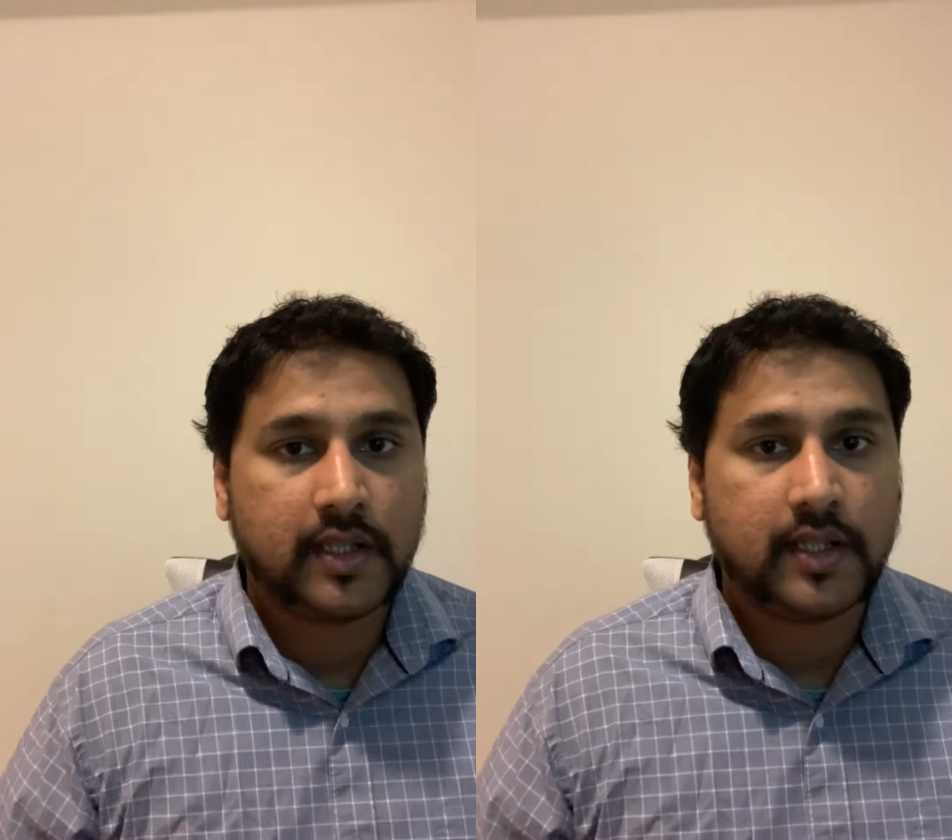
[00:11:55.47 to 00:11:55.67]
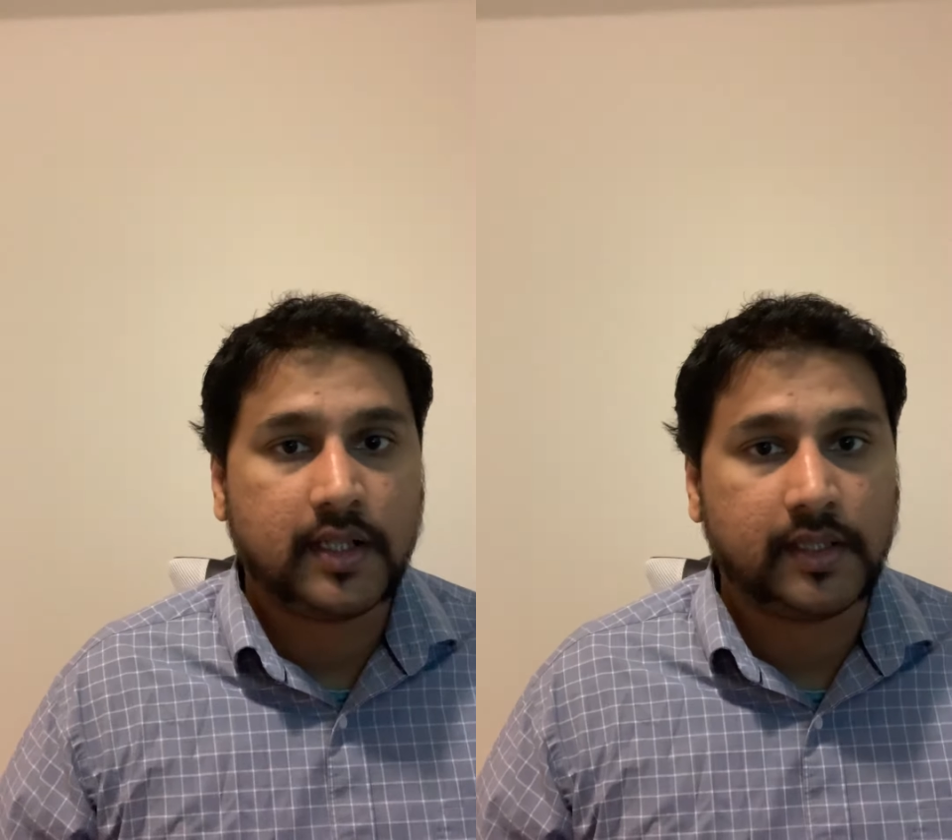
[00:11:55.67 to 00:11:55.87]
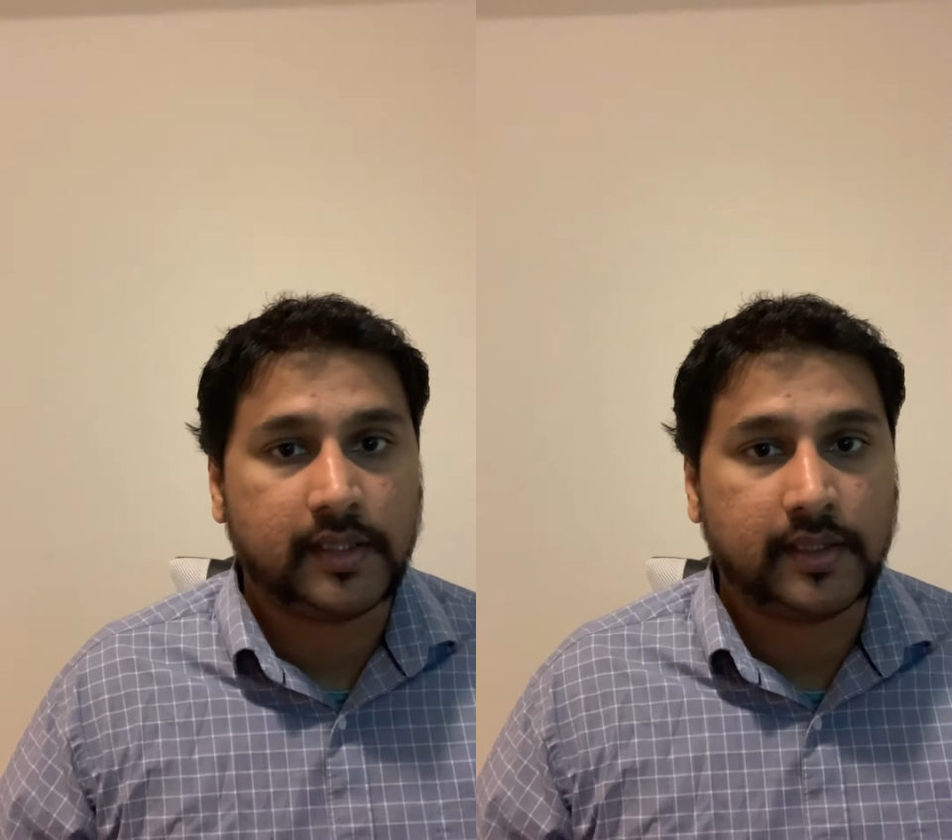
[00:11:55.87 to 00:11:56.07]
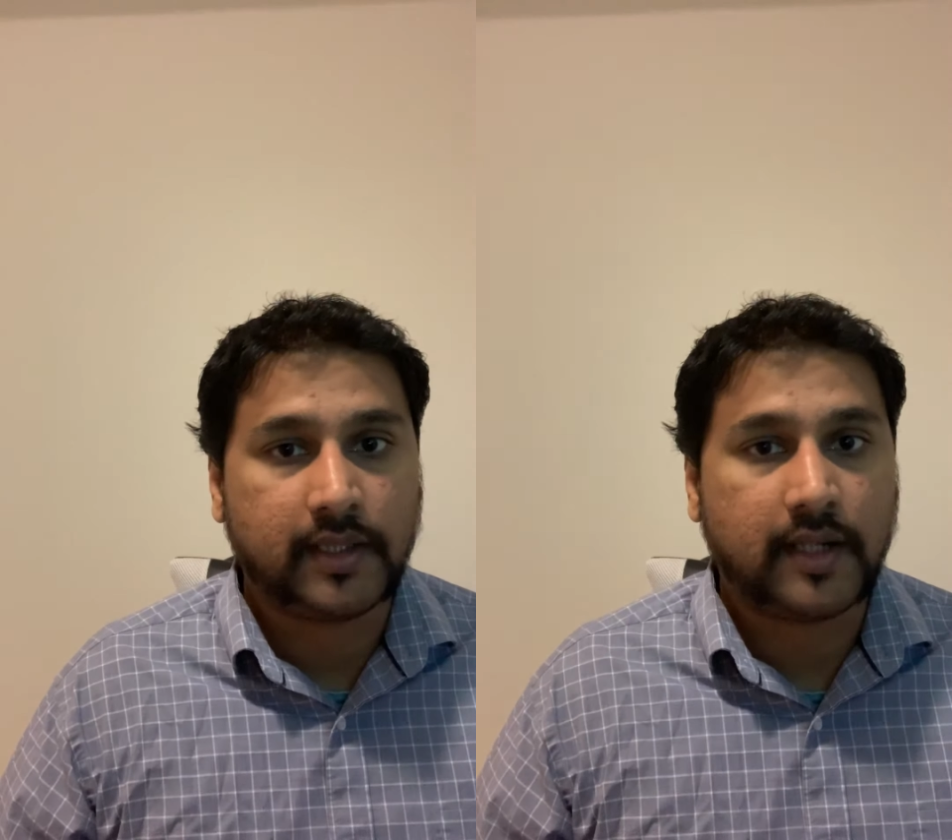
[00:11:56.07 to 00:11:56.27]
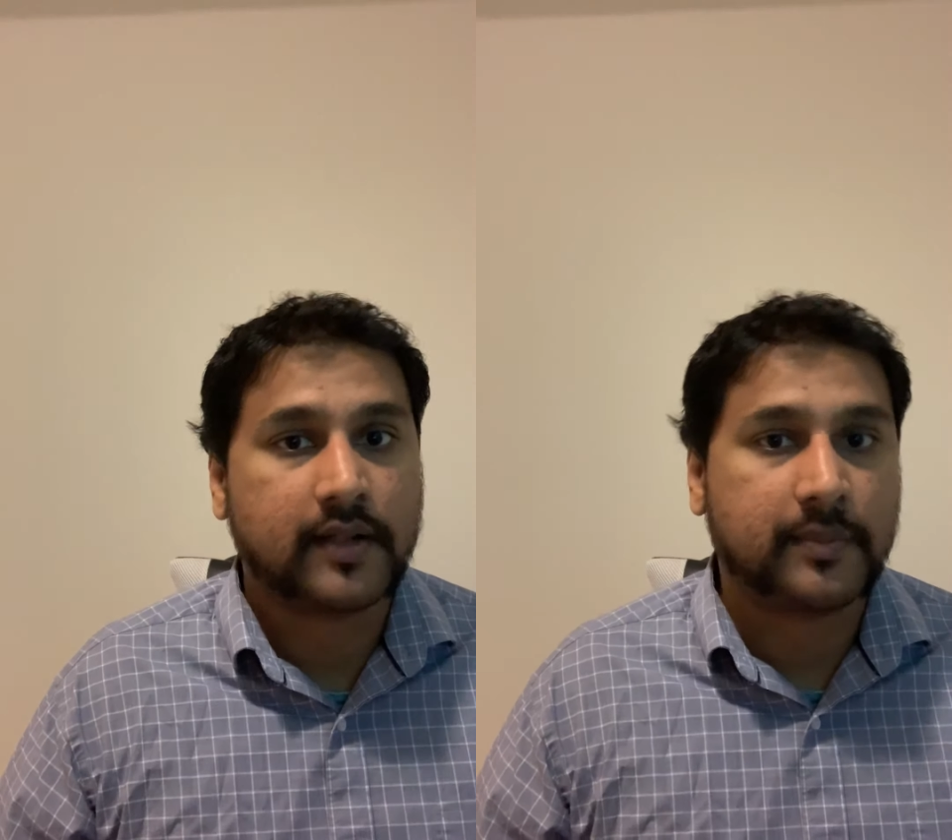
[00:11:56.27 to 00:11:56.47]

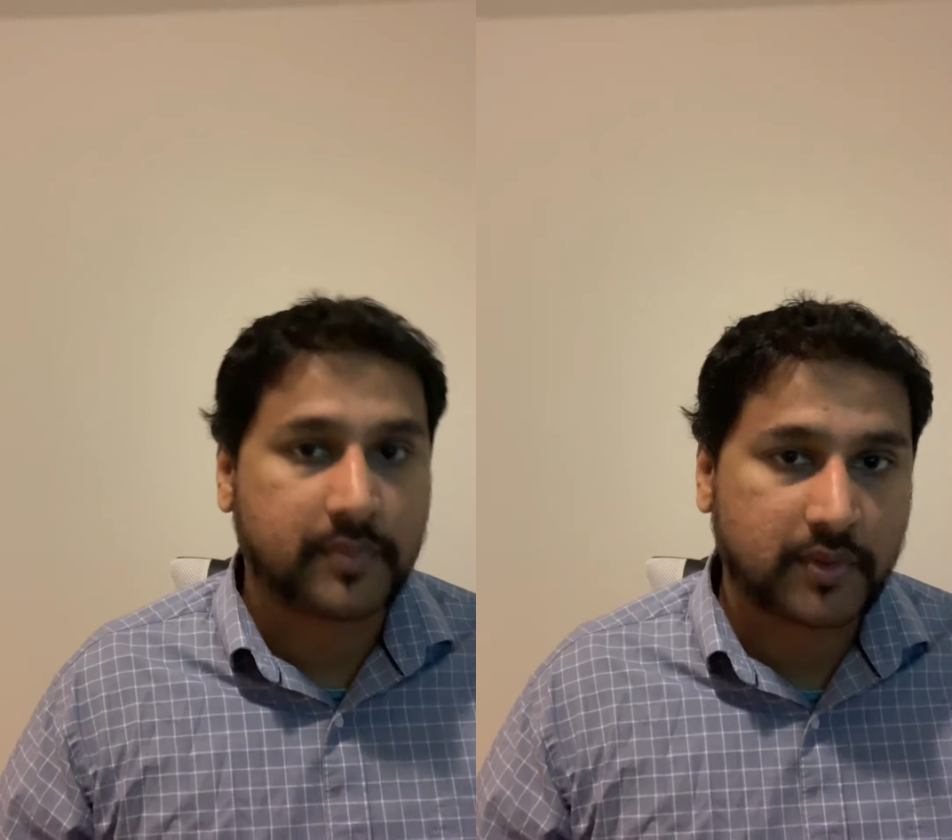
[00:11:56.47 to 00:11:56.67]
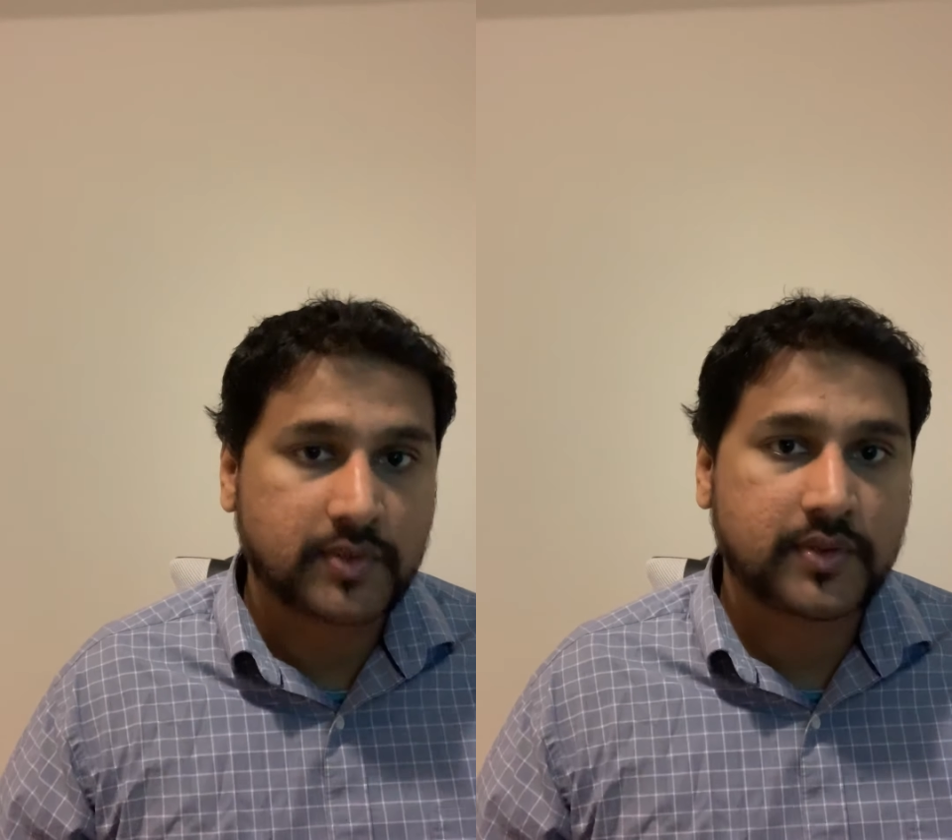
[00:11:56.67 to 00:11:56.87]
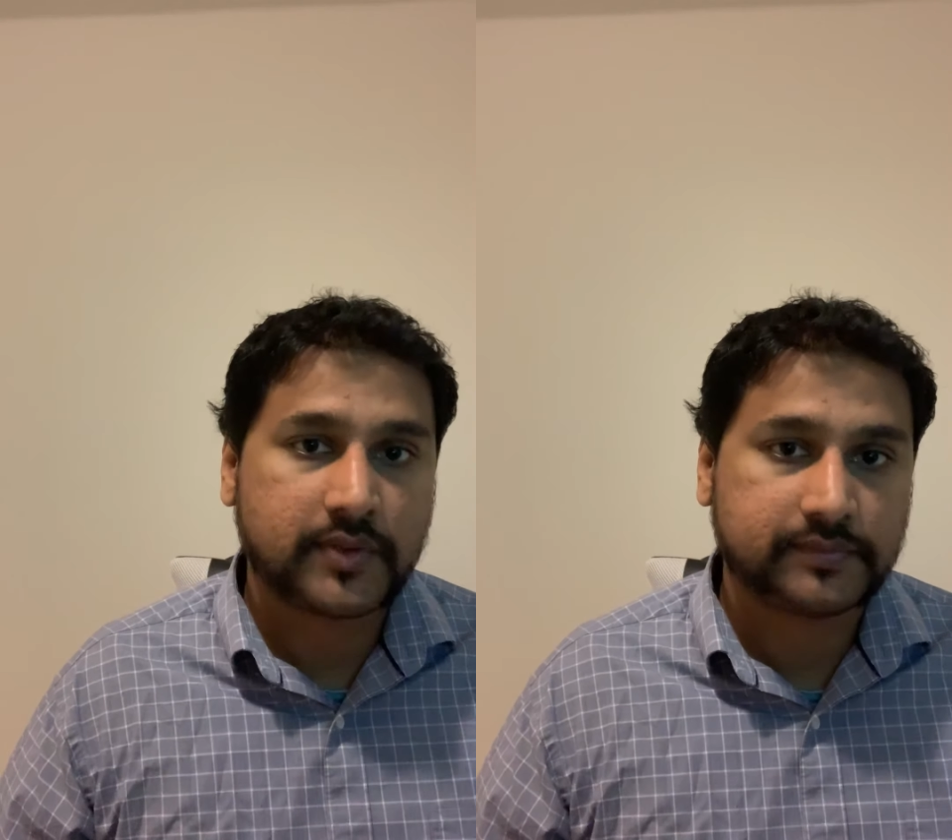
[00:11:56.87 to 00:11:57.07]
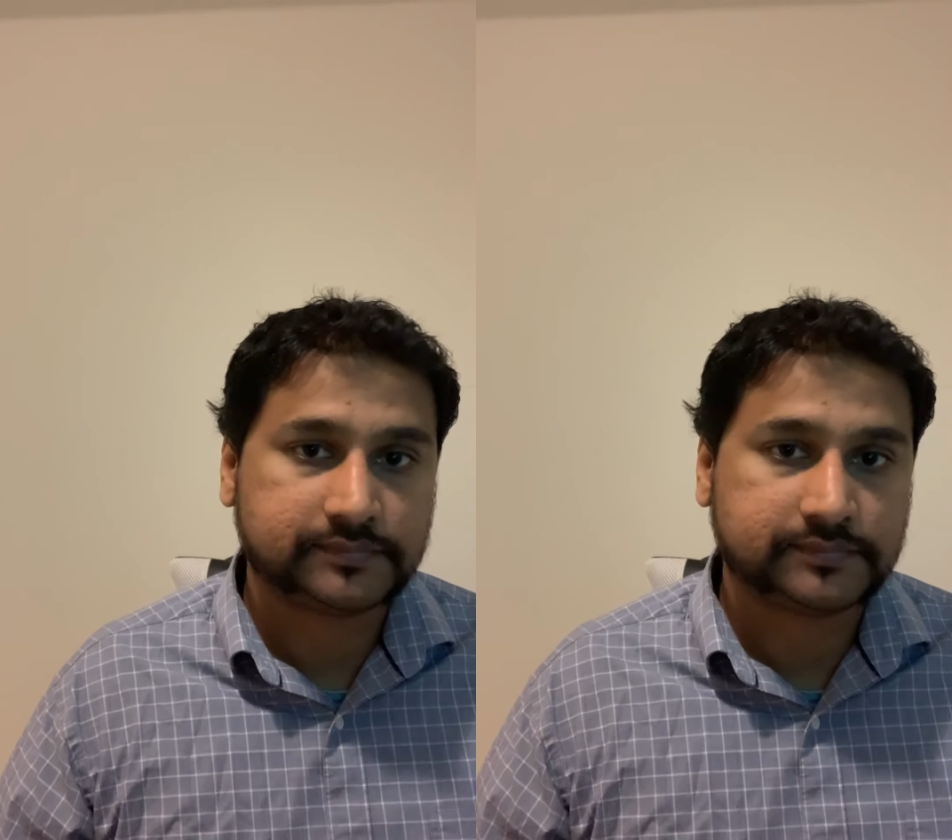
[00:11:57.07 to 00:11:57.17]
our approach